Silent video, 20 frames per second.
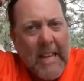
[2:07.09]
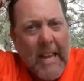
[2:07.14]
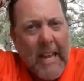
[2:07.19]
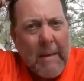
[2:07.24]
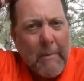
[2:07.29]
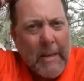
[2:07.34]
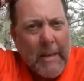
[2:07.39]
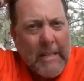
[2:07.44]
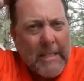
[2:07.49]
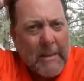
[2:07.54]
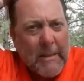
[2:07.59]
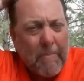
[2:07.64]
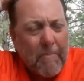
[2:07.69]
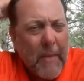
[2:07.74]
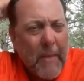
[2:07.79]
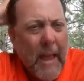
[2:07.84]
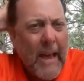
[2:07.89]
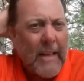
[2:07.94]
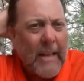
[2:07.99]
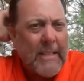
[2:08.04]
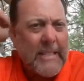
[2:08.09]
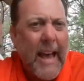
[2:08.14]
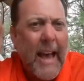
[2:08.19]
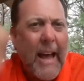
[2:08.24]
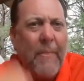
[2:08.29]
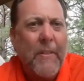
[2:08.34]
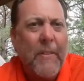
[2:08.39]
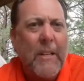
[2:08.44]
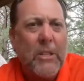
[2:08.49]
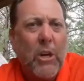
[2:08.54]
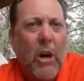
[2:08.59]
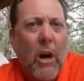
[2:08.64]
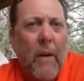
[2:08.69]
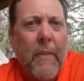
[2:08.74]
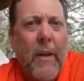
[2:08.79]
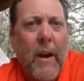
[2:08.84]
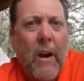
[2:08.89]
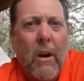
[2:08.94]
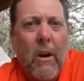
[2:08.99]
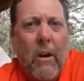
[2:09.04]
team has had this on
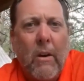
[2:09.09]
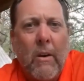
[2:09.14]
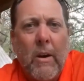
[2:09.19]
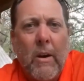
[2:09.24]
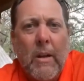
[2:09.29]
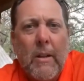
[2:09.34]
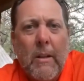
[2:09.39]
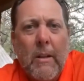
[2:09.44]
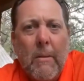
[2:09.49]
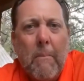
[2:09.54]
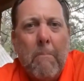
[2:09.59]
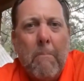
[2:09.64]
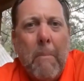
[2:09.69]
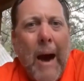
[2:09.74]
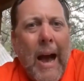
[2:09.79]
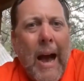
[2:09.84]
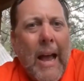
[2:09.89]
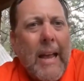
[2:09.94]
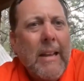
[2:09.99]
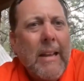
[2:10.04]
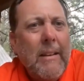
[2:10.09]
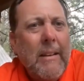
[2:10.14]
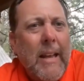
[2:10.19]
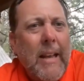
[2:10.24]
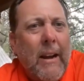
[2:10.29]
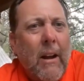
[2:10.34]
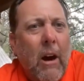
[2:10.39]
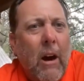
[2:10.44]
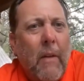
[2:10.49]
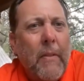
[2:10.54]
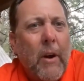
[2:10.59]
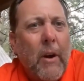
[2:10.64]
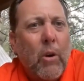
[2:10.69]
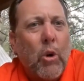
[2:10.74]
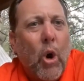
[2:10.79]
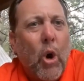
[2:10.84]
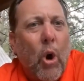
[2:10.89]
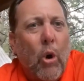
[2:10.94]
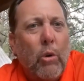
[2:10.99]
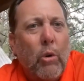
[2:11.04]
their mind and on their
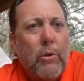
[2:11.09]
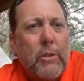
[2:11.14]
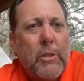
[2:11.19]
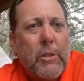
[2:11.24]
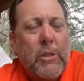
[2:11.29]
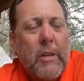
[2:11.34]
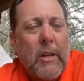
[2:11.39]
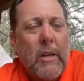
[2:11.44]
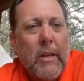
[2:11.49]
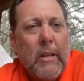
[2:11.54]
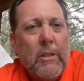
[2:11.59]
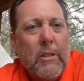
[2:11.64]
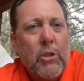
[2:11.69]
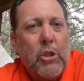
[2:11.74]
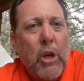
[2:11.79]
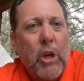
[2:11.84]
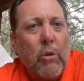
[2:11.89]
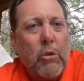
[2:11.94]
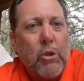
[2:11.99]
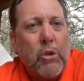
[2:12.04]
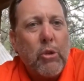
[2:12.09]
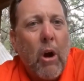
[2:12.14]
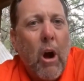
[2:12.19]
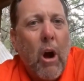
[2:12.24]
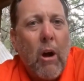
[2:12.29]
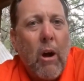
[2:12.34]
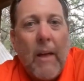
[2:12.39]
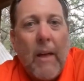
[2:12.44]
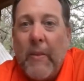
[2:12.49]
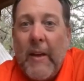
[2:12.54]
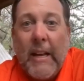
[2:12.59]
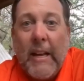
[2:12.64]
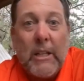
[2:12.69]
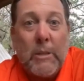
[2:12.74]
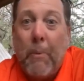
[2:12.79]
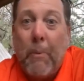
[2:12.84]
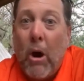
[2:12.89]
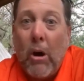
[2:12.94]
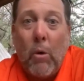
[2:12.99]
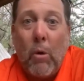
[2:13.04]
goals so strong. I think it's
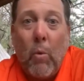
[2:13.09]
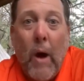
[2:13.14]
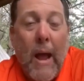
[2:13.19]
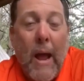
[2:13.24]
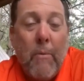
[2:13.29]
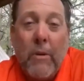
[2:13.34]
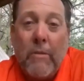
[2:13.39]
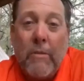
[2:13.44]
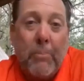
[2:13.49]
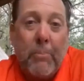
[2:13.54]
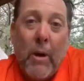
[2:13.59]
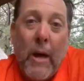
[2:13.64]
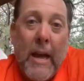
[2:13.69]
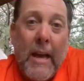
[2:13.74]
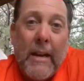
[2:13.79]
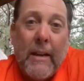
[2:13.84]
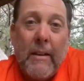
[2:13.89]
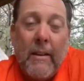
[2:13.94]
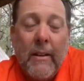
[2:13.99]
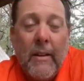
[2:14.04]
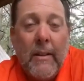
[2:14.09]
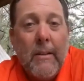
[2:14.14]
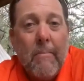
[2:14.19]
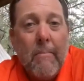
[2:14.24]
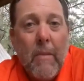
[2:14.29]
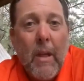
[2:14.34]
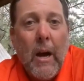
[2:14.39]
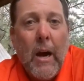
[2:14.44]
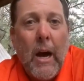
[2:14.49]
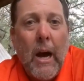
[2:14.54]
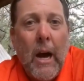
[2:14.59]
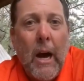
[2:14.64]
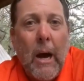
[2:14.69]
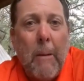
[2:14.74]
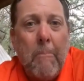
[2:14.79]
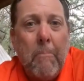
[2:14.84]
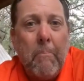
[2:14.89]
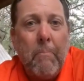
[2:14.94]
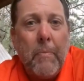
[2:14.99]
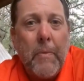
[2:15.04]
part of why we played
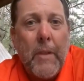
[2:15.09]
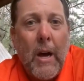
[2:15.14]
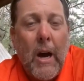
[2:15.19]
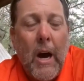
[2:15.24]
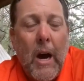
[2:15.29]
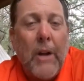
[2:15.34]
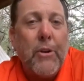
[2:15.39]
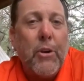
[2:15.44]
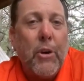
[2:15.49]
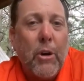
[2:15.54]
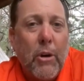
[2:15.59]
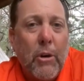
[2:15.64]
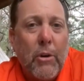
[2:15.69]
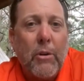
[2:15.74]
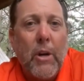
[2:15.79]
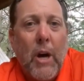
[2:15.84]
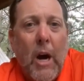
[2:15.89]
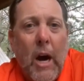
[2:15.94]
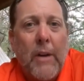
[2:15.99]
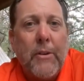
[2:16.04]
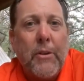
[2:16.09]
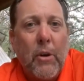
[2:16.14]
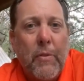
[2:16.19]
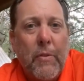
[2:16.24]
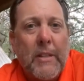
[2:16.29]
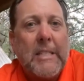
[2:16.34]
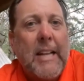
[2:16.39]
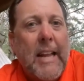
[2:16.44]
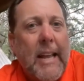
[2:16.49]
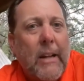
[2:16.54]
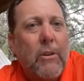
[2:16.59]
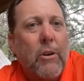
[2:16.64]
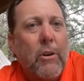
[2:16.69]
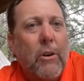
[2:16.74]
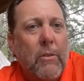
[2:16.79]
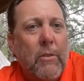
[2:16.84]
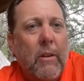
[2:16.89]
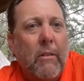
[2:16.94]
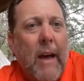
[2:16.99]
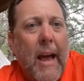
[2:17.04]
under the
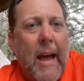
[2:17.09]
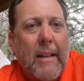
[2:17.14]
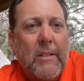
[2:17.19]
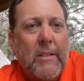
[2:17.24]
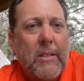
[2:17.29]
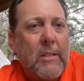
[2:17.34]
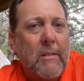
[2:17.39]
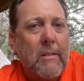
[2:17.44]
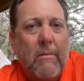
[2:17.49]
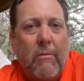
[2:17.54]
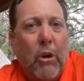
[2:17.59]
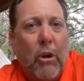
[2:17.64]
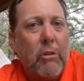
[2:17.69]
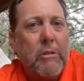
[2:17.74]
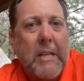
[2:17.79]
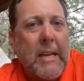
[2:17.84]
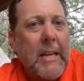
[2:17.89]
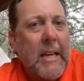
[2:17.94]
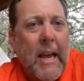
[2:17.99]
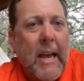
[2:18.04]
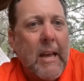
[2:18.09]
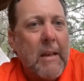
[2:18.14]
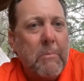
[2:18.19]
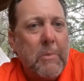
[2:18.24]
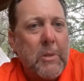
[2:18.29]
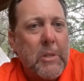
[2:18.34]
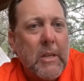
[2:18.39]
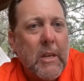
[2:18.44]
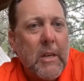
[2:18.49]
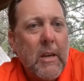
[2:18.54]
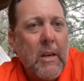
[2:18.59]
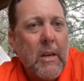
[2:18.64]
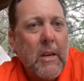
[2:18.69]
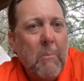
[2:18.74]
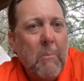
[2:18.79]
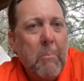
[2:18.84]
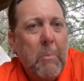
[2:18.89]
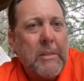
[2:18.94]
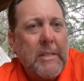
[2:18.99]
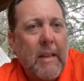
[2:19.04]
standard the last 13 games,
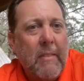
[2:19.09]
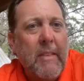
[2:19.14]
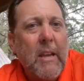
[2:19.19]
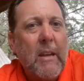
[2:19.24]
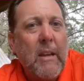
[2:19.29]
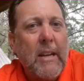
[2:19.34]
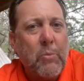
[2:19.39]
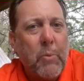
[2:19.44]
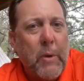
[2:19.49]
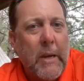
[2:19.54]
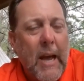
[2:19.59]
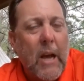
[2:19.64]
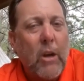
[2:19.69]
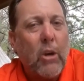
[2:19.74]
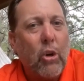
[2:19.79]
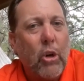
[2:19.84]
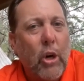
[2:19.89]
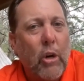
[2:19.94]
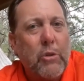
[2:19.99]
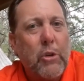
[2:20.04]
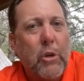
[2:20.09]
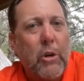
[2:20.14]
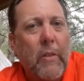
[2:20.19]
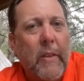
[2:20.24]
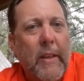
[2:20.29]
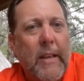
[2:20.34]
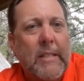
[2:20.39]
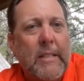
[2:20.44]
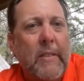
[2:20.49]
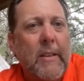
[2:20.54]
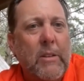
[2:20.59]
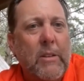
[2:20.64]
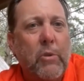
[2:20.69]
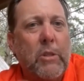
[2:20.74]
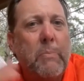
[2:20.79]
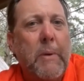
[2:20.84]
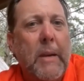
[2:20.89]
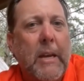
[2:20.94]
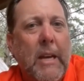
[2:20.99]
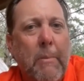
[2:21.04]
because I think as we got closer to this and this was
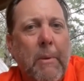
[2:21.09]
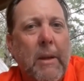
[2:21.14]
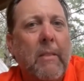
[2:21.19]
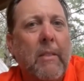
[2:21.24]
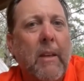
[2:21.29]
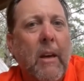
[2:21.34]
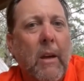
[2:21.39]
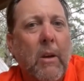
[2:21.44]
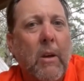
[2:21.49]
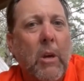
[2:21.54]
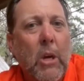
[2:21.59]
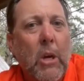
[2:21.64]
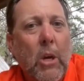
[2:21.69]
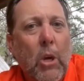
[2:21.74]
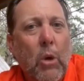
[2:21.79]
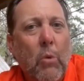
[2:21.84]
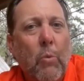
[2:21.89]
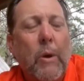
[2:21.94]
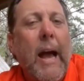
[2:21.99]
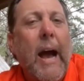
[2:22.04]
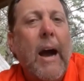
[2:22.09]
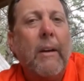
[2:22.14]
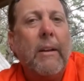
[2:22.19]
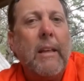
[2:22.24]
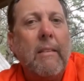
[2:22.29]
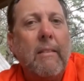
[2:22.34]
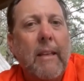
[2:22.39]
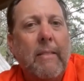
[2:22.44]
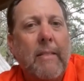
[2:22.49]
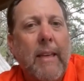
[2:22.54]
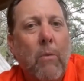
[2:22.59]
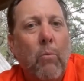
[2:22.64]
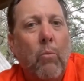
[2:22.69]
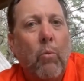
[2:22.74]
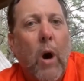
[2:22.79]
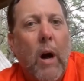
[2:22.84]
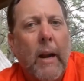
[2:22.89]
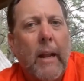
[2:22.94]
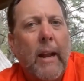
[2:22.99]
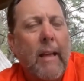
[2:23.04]
becoming the reality that they
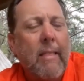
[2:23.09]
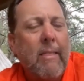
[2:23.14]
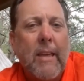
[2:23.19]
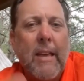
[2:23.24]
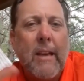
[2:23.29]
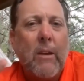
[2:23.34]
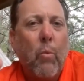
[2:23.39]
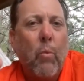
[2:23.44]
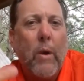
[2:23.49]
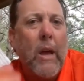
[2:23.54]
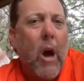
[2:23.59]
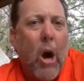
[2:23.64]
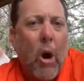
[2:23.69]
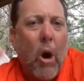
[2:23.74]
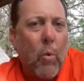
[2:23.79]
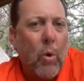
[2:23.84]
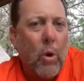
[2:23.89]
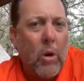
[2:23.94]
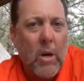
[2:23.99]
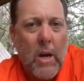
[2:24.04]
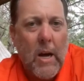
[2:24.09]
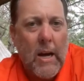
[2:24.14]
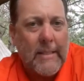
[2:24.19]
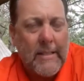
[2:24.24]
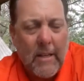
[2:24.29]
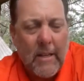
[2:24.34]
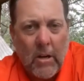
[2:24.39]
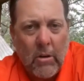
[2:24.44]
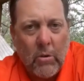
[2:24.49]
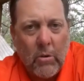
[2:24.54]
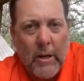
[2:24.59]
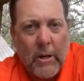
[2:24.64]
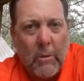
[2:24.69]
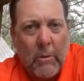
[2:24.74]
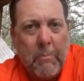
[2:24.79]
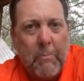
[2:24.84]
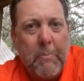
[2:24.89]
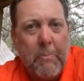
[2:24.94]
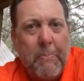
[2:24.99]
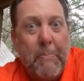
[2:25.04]
wanted, I think we all were a little
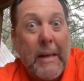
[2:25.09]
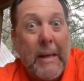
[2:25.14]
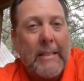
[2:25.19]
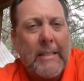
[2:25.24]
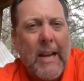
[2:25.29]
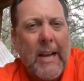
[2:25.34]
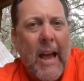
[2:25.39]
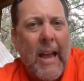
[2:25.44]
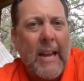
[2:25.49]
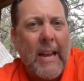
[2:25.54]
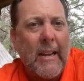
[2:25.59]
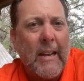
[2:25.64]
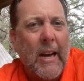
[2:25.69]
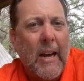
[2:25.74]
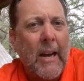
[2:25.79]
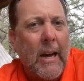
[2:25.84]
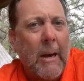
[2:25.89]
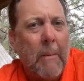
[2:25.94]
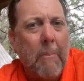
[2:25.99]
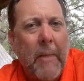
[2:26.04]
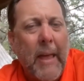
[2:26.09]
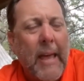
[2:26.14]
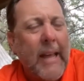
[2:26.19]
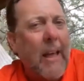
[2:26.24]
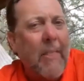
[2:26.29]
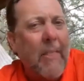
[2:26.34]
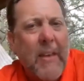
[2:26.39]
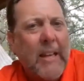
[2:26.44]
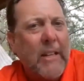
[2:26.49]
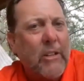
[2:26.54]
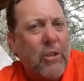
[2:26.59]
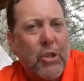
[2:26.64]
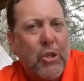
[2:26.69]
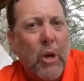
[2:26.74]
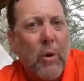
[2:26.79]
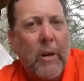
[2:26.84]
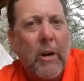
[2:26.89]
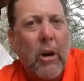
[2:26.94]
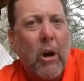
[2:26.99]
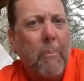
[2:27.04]
bit tight, and I think it
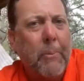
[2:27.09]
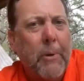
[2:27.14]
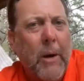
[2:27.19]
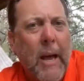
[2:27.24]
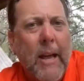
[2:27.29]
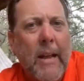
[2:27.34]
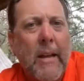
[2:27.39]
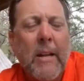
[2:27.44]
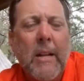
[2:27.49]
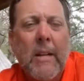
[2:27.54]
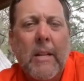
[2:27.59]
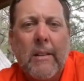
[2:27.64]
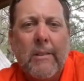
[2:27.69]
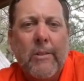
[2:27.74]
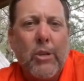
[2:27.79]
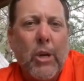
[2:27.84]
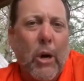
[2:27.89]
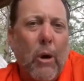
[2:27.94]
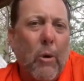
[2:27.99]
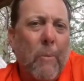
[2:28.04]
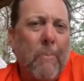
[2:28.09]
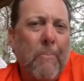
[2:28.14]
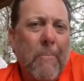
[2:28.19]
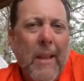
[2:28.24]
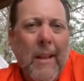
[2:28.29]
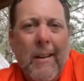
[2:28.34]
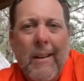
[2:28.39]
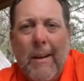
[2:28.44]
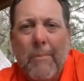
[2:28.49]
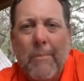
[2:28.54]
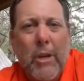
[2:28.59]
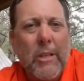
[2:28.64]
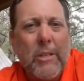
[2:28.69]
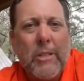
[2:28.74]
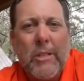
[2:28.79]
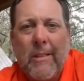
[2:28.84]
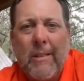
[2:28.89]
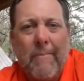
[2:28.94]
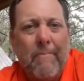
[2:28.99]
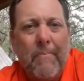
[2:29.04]
showed in our play. So I'm
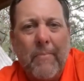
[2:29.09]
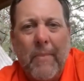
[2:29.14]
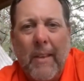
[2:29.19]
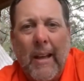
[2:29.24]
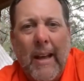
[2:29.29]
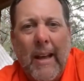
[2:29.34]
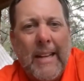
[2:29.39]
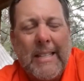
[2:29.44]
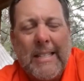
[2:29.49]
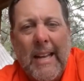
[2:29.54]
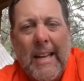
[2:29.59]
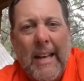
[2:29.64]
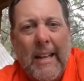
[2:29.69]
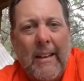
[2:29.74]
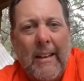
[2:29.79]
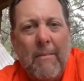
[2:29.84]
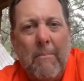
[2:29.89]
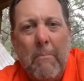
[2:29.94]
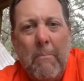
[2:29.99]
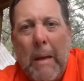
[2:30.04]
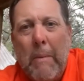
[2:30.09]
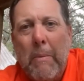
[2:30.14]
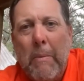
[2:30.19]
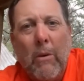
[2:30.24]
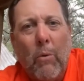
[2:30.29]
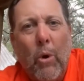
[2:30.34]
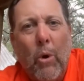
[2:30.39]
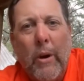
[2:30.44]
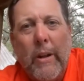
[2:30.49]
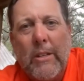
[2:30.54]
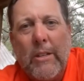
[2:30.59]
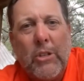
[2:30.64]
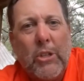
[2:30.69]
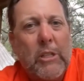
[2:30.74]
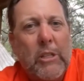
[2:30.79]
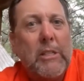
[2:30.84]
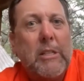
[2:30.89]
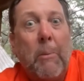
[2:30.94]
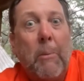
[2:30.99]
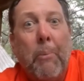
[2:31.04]
just, like I said, maybe the word is
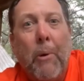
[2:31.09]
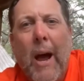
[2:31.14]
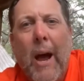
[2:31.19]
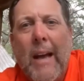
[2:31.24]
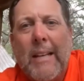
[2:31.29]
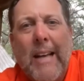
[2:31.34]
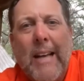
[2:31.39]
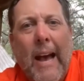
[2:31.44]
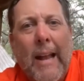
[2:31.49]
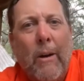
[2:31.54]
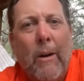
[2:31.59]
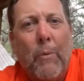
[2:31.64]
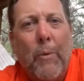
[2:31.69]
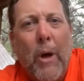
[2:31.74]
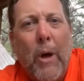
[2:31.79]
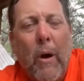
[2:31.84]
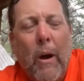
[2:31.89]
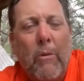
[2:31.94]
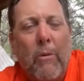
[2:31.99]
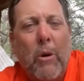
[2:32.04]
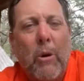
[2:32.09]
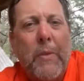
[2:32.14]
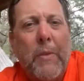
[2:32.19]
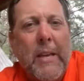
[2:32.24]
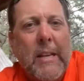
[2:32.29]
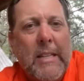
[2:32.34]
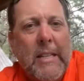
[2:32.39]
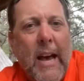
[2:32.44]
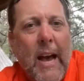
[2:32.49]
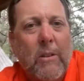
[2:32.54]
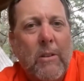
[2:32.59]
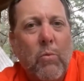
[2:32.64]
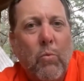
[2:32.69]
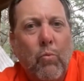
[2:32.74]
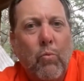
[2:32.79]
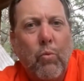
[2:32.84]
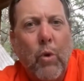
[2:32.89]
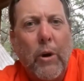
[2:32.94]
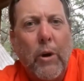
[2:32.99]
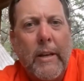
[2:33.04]
surprise. I don't know what the exact
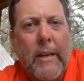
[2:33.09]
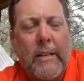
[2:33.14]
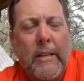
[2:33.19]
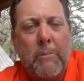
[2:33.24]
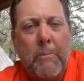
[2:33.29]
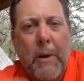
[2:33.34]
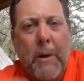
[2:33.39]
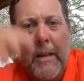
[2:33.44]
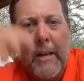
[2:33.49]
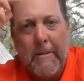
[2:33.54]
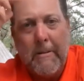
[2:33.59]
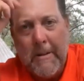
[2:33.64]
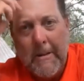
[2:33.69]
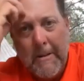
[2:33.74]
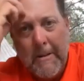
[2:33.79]
word is, but